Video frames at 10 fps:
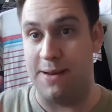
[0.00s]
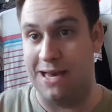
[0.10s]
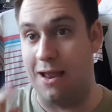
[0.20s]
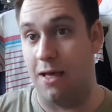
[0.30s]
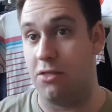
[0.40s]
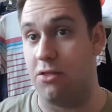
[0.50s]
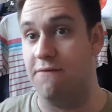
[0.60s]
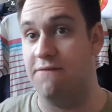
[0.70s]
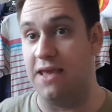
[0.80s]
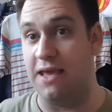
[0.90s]
plus
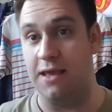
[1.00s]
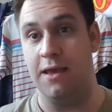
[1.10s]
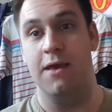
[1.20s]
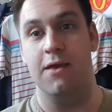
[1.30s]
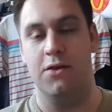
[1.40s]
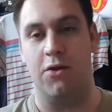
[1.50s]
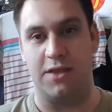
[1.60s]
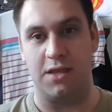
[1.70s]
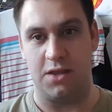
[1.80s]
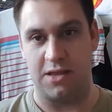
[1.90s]
the
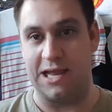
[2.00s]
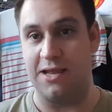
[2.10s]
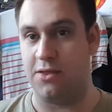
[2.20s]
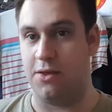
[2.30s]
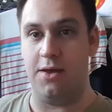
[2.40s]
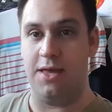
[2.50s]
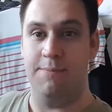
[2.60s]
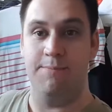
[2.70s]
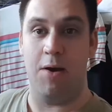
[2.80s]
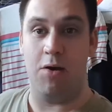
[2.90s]
19 years later
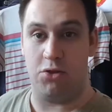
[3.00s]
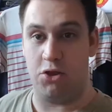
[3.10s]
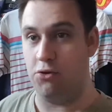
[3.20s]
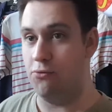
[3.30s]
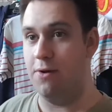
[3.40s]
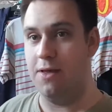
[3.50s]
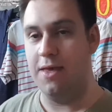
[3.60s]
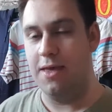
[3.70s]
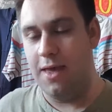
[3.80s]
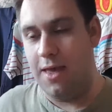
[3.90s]
in part two.
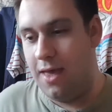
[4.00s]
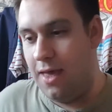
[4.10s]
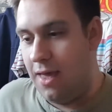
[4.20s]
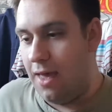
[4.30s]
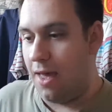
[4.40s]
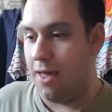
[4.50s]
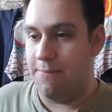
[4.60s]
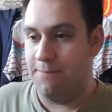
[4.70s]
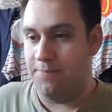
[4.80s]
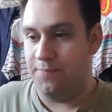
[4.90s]
As